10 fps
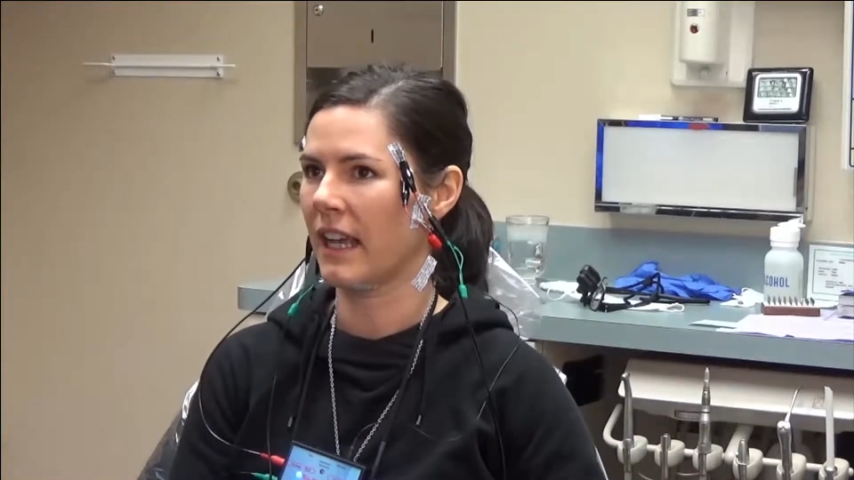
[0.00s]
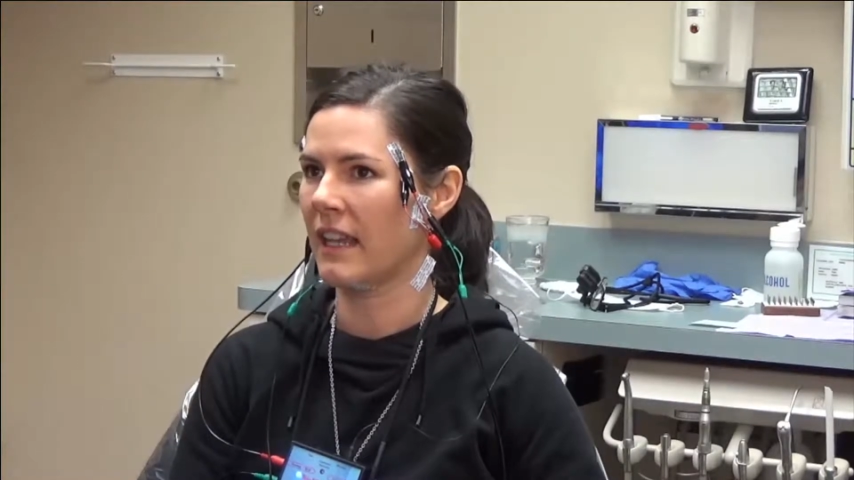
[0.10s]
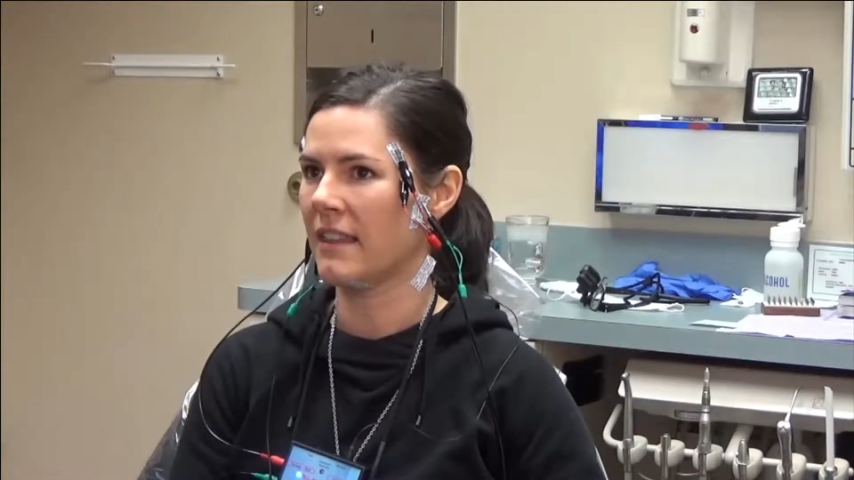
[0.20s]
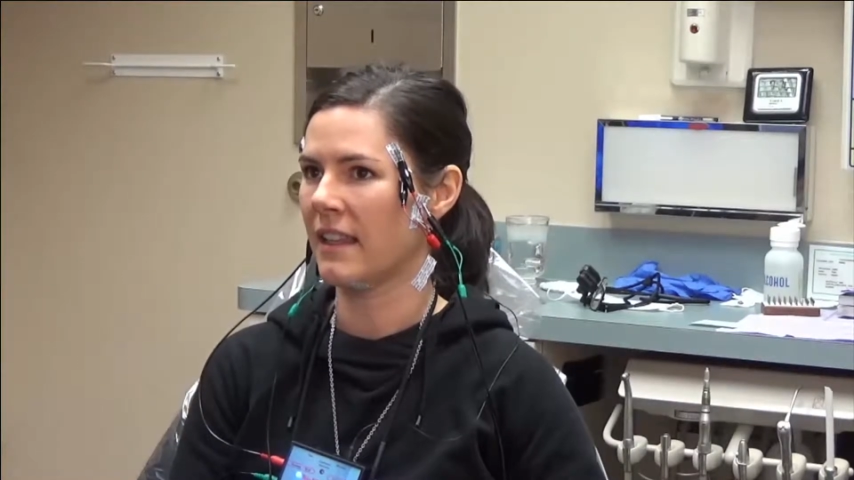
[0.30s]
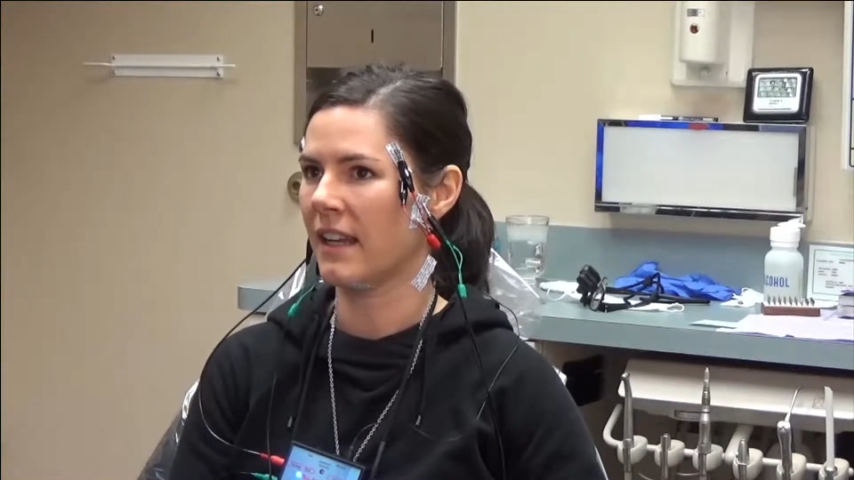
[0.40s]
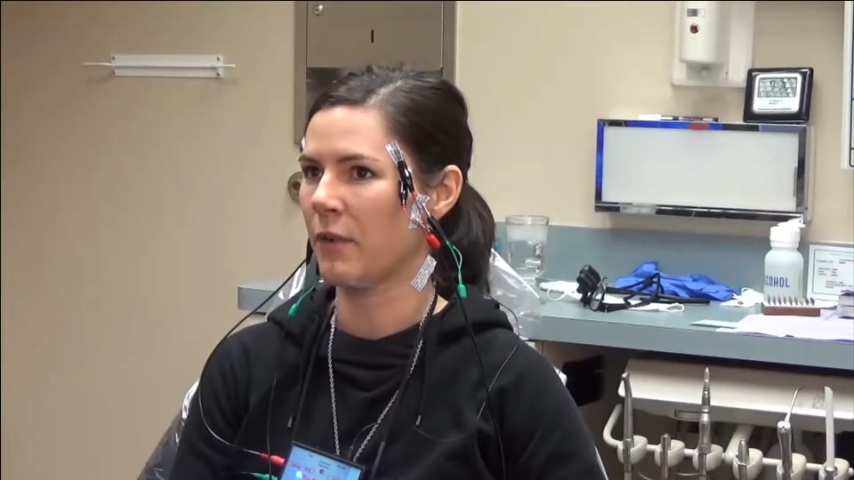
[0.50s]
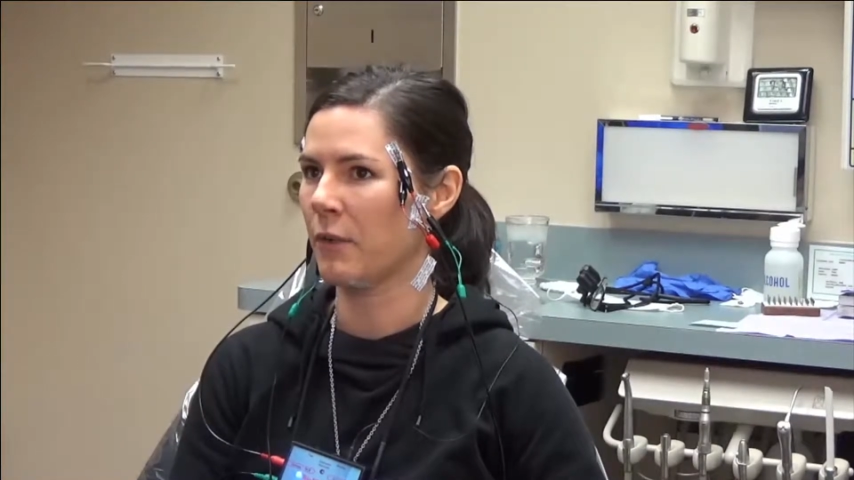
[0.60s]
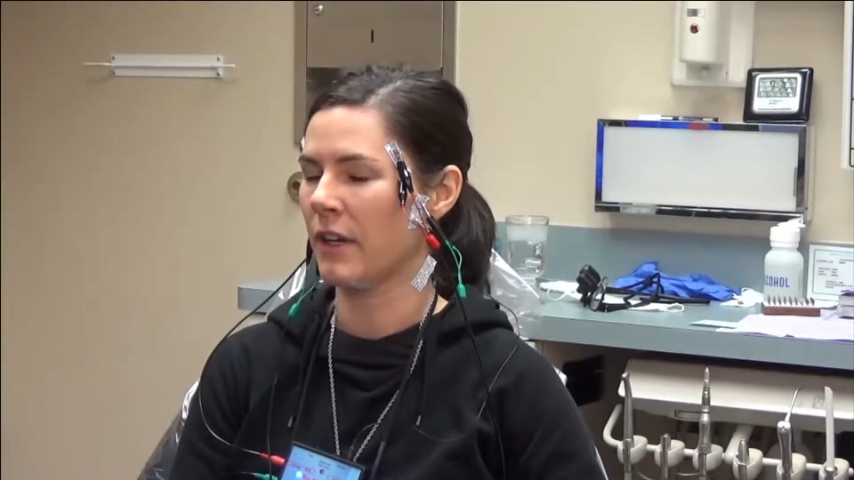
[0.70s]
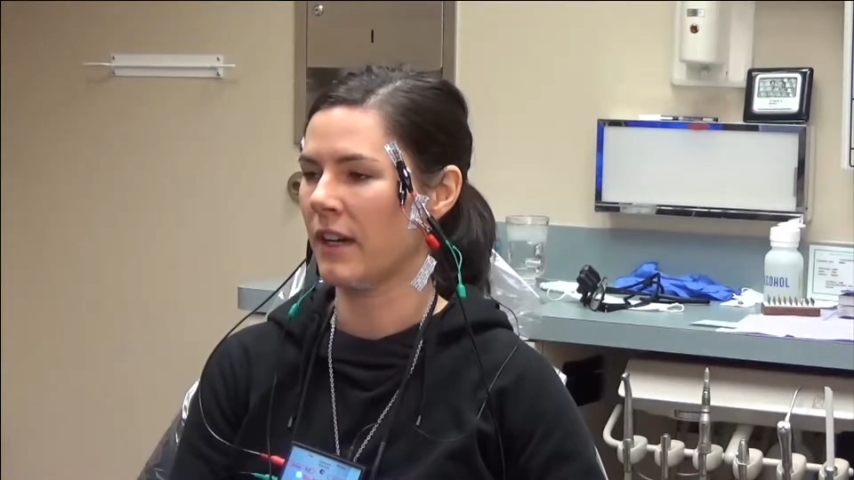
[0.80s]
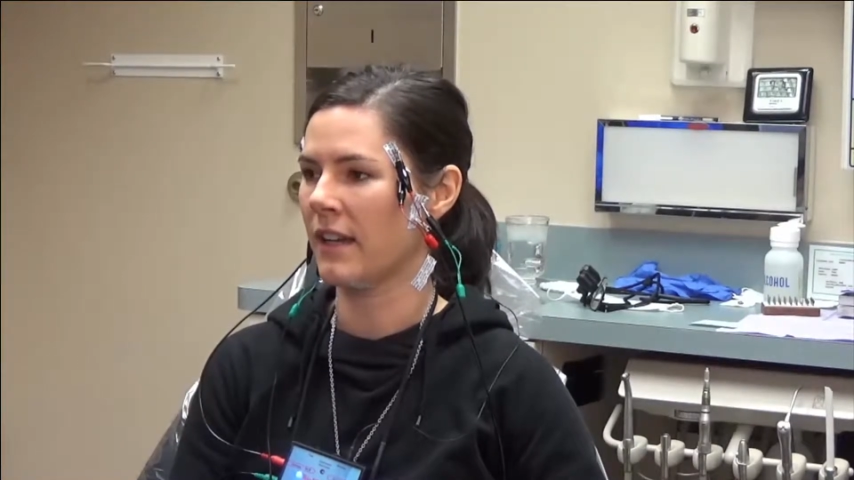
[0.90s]
and then I
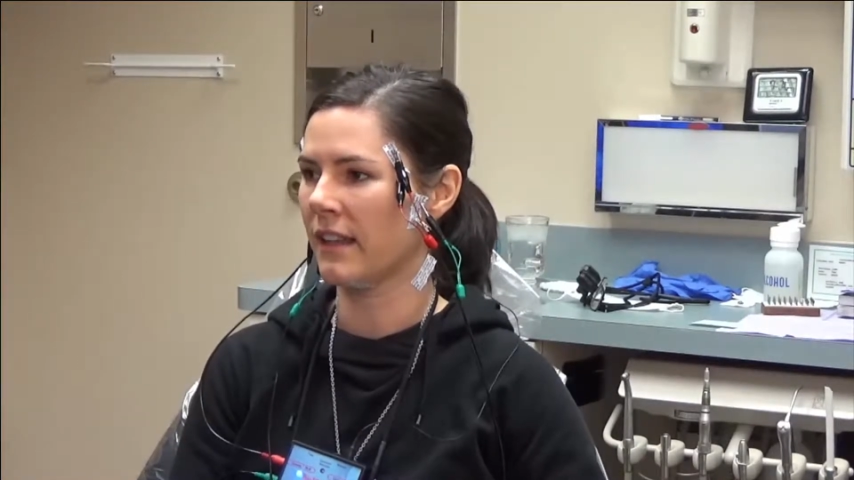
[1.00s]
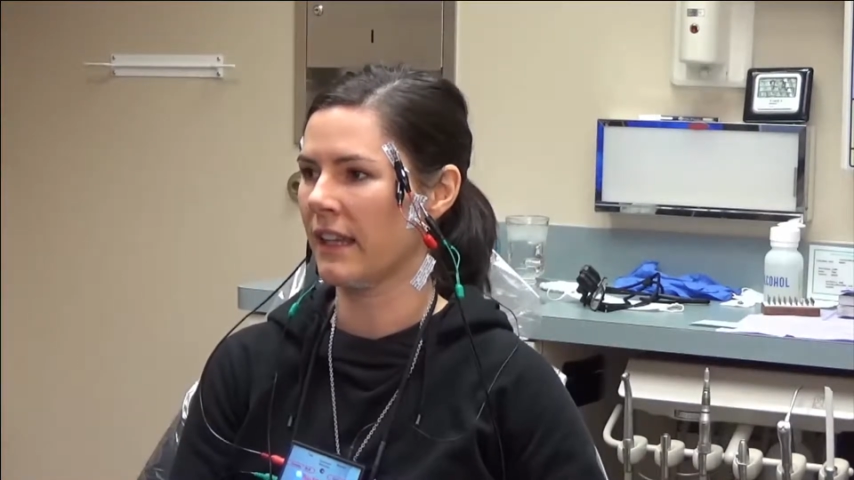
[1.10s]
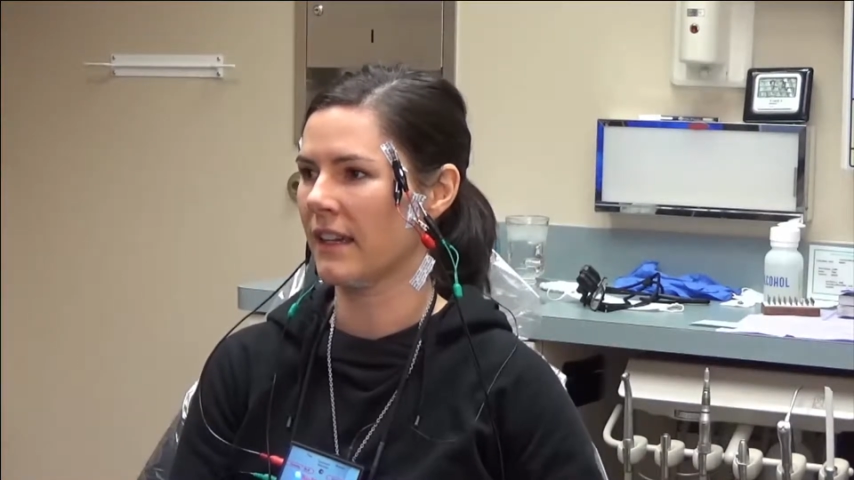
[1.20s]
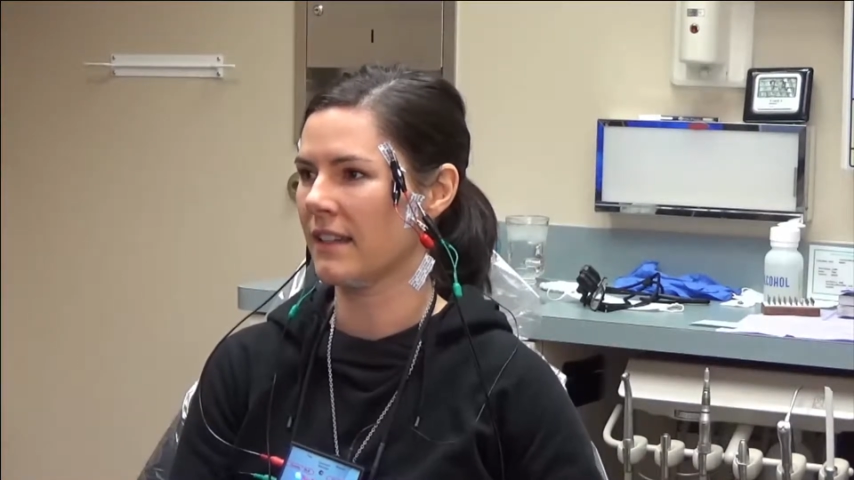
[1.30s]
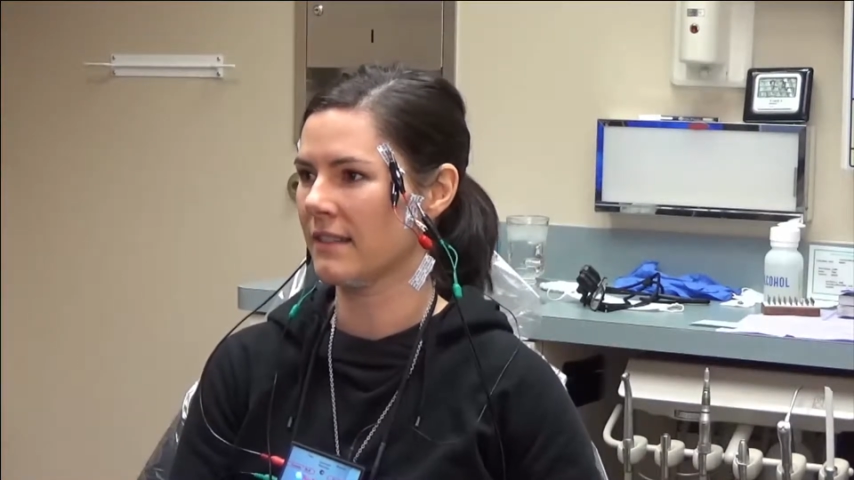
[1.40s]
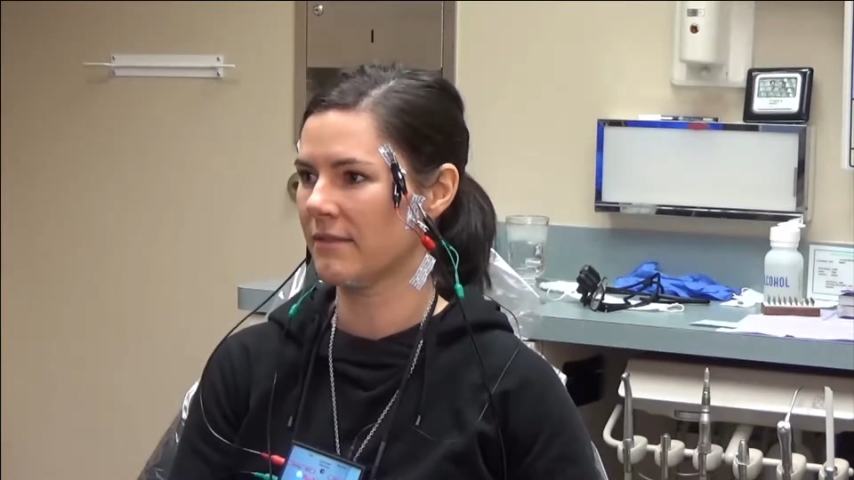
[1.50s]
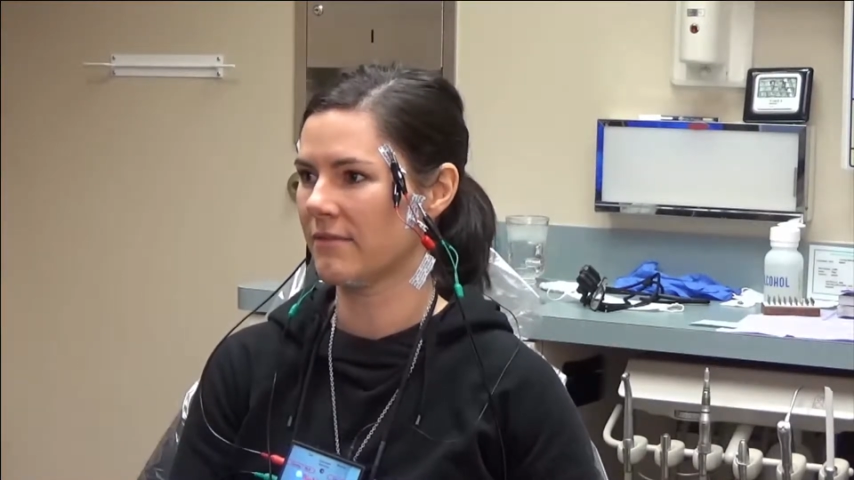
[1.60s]
wore a like a